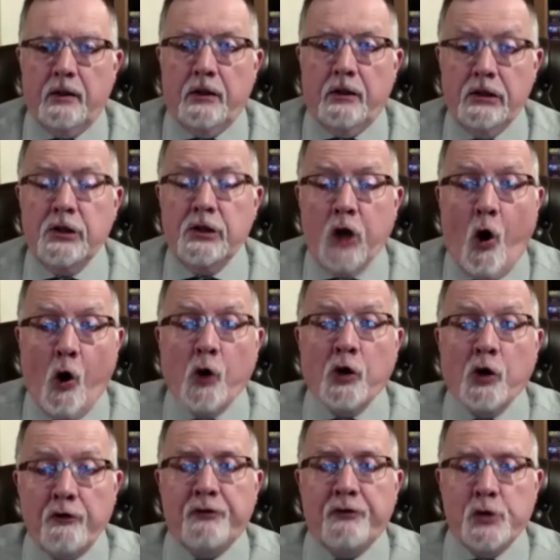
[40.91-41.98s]

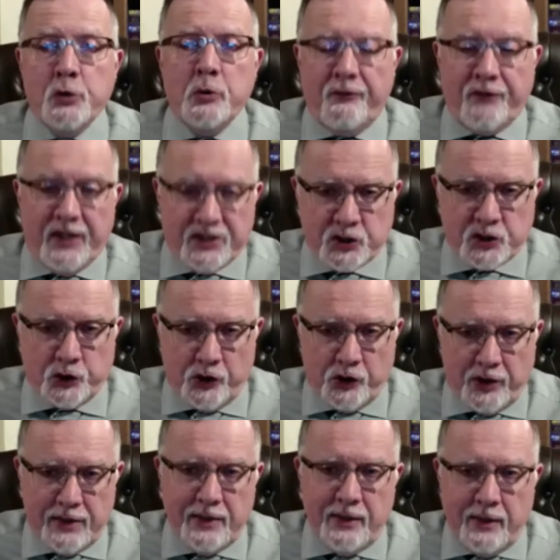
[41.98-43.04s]
long view of
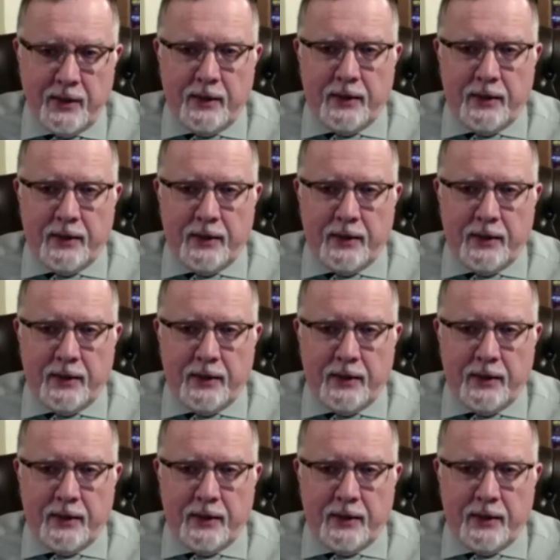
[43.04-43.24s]
history